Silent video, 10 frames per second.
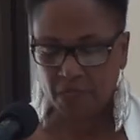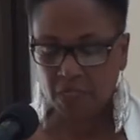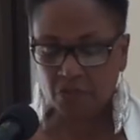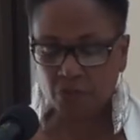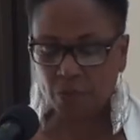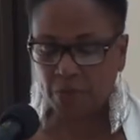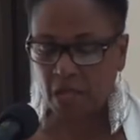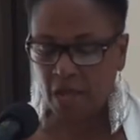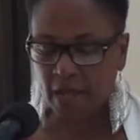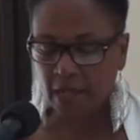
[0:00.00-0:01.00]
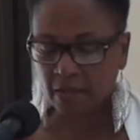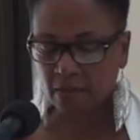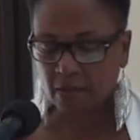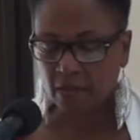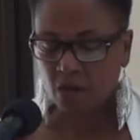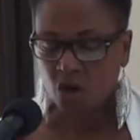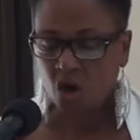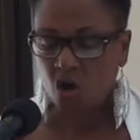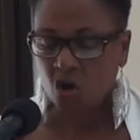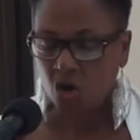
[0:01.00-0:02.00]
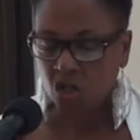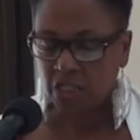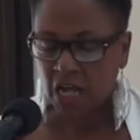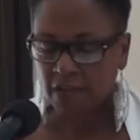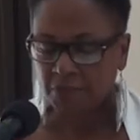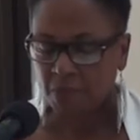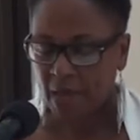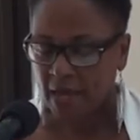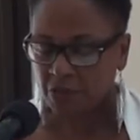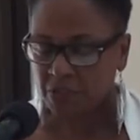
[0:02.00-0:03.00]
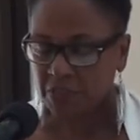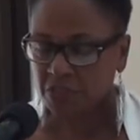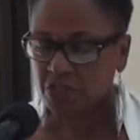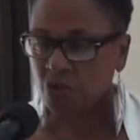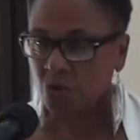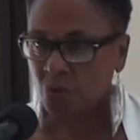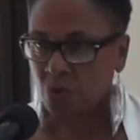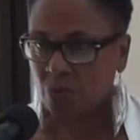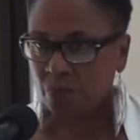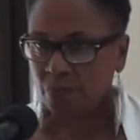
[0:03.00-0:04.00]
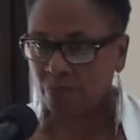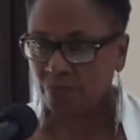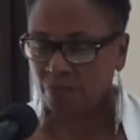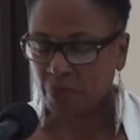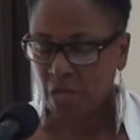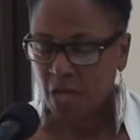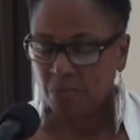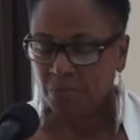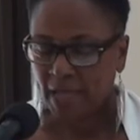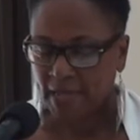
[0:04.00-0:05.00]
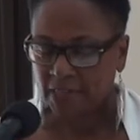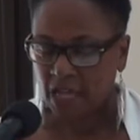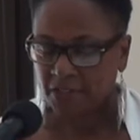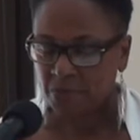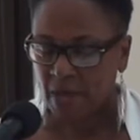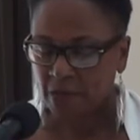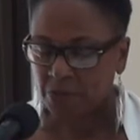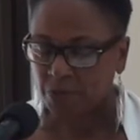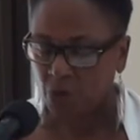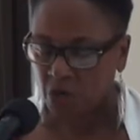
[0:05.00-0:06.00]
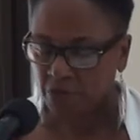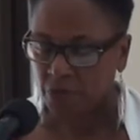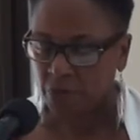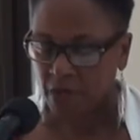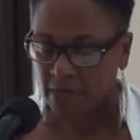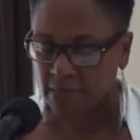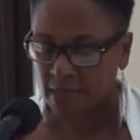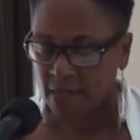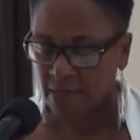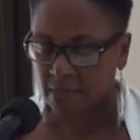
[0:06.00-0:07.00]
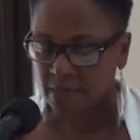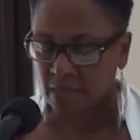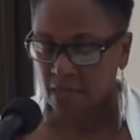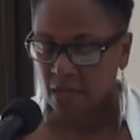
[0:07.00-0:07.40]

His reply, all lives matter is the goal. Black Lives Matter is part of the process.